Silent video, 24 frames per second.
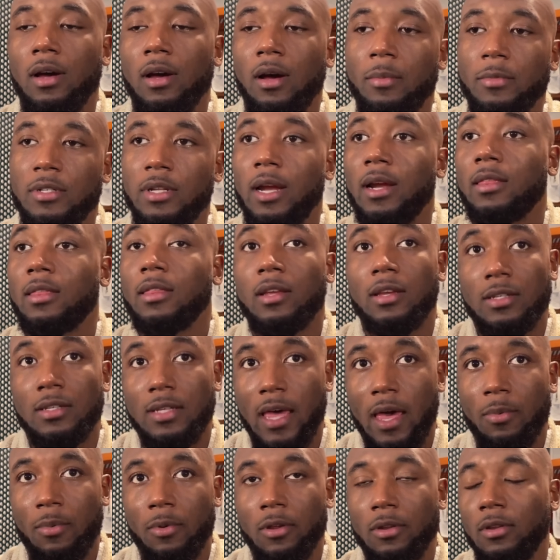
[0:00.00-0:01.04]
There's a lot of things
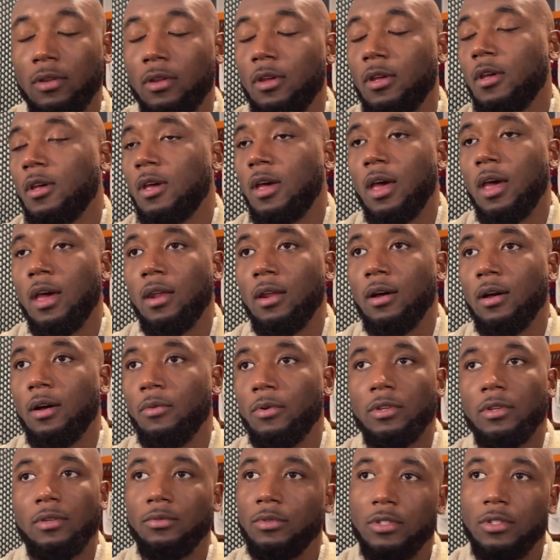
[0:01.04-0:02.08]
happening, and
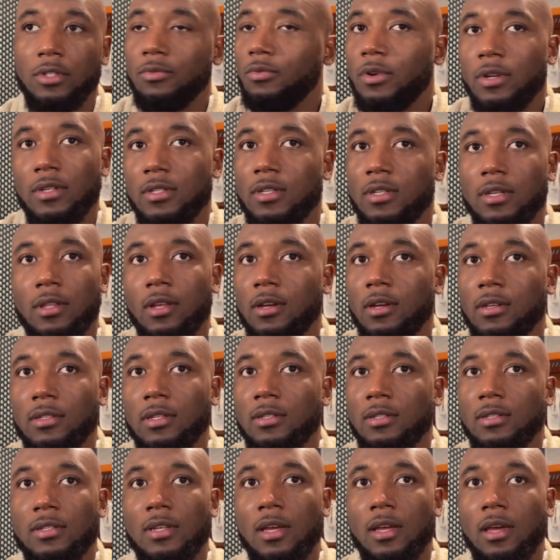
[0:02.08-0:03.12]
we didn't see things
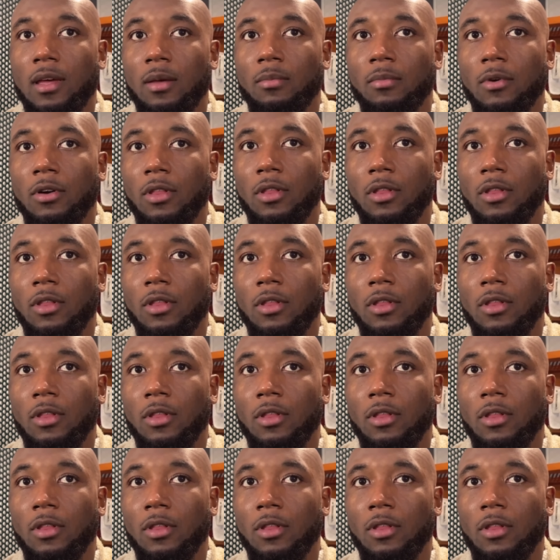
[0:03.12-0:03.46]
the same